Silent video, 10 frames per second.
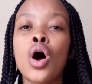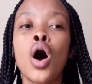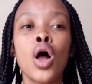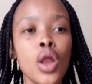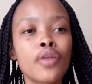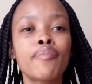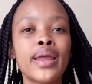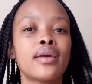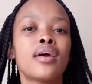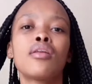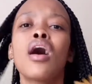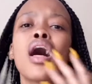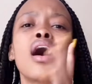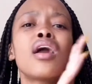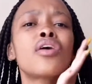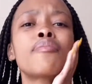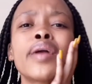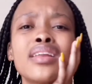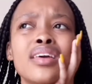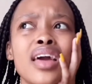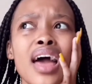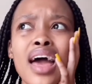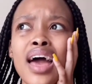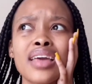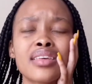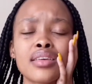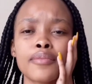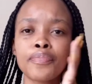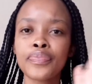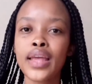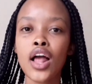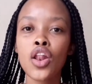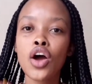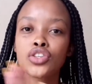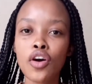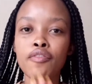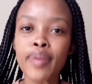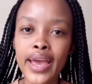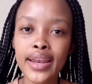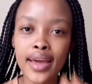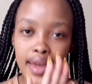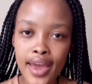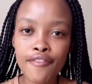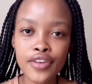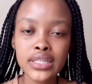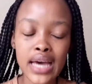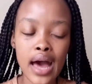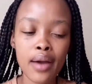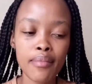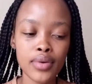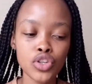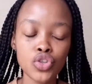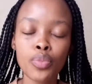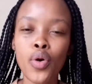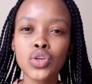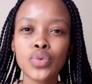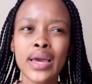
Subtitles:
a lot of pain, a lot of pain. Hey, a lot of pain every time to a point where